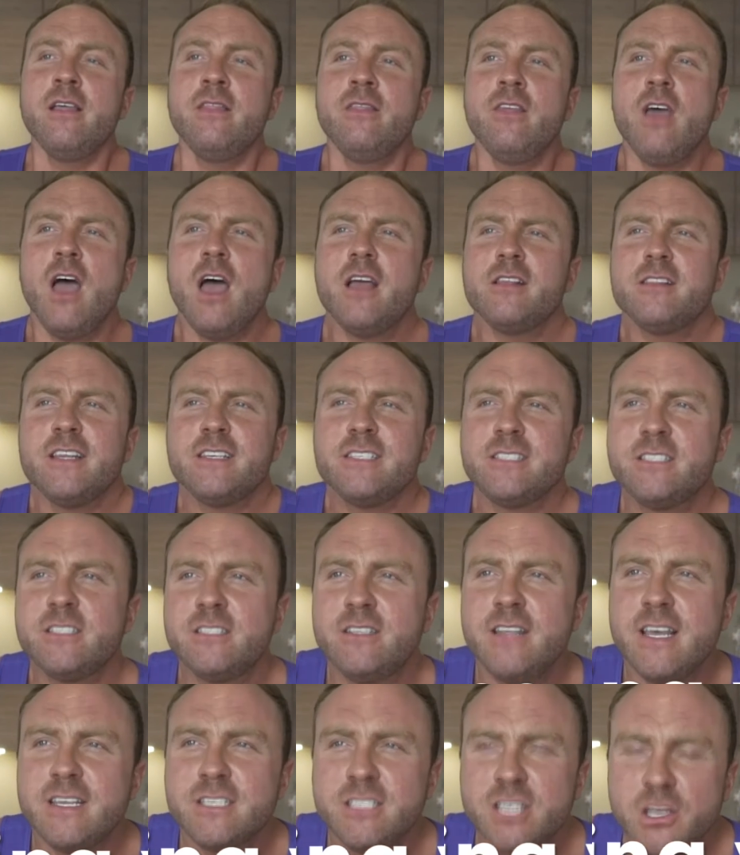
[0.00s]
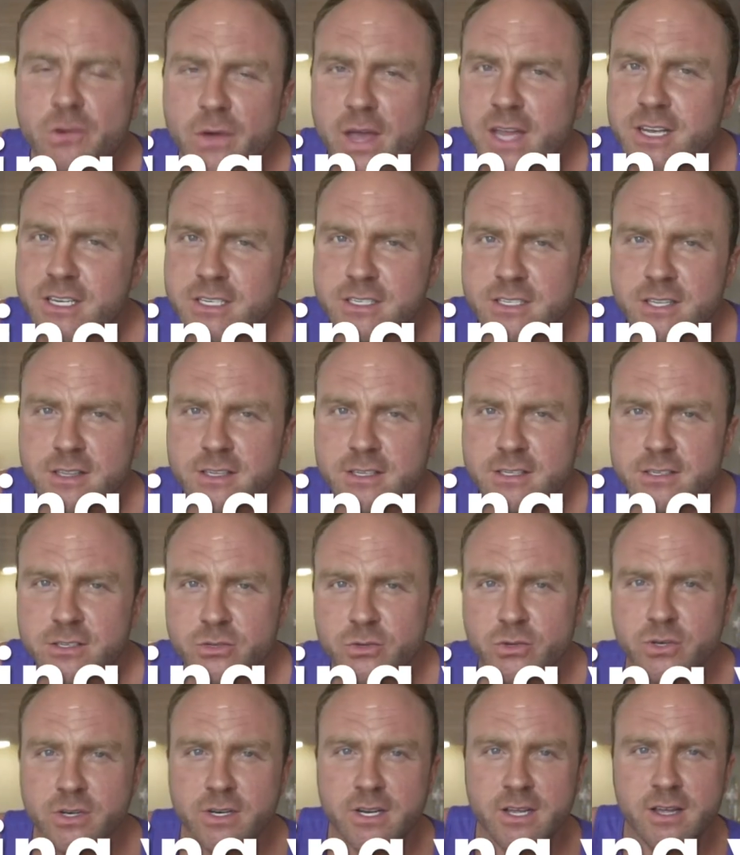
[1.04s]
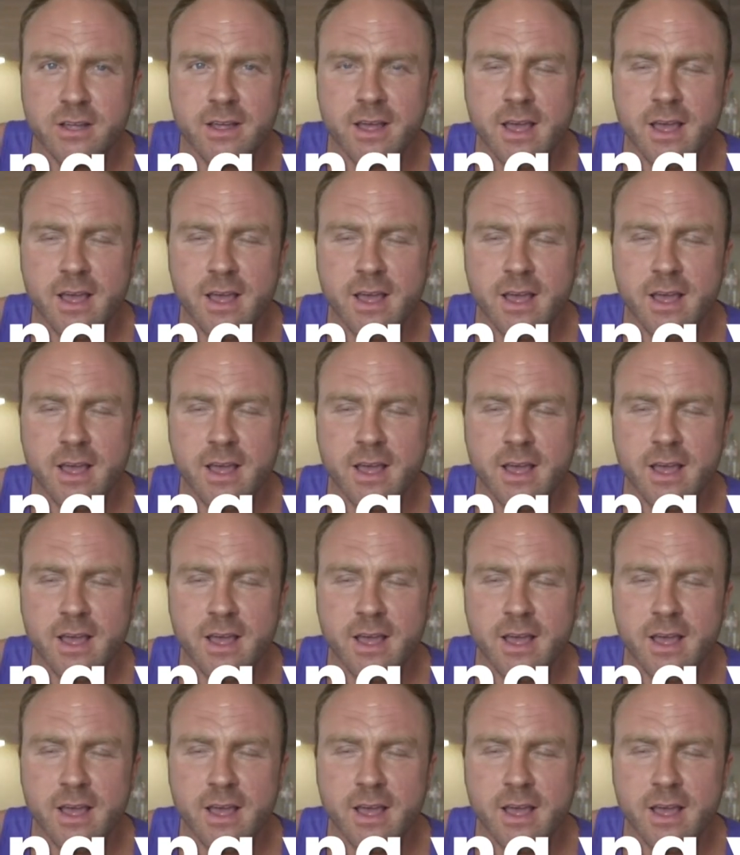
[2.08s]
There's two edges to this sword.